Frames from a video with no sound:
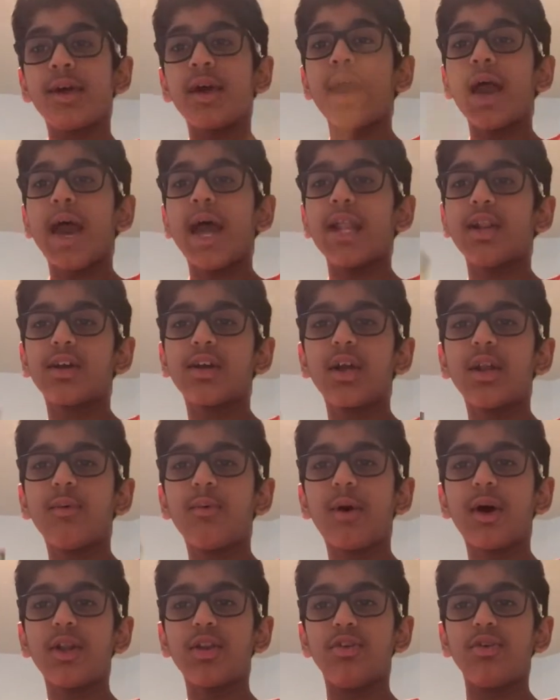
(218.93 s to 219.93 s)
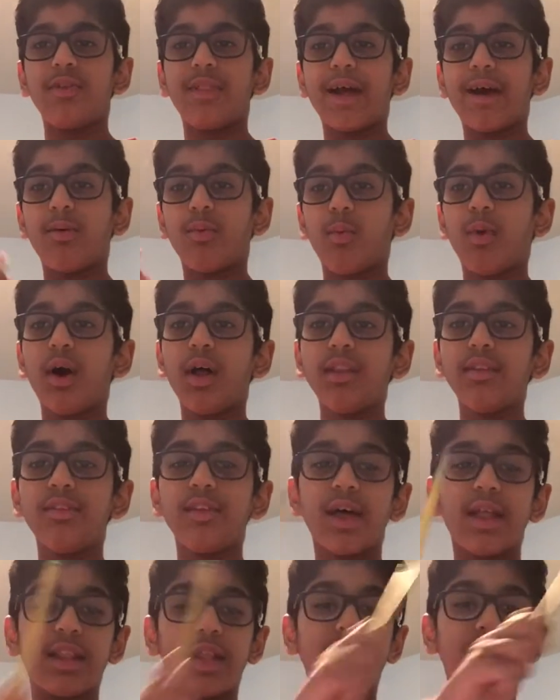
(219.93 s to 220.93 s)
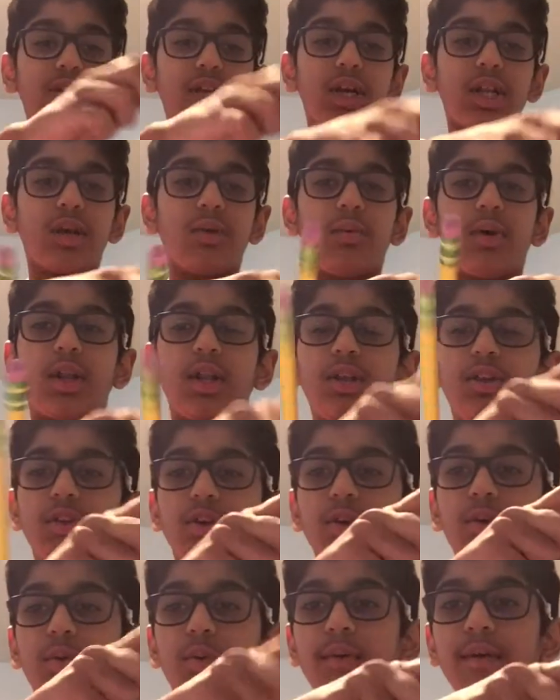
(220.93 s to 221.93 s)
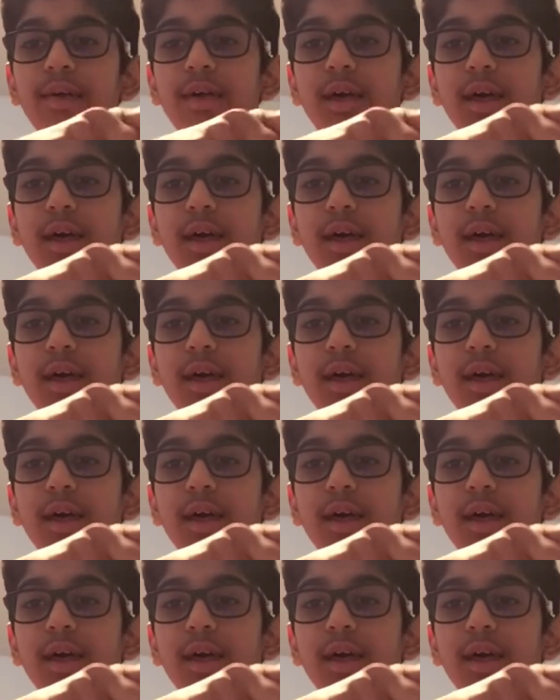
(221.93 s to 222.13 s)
And you're gonna wanna do that once, and then you're gonna wanna do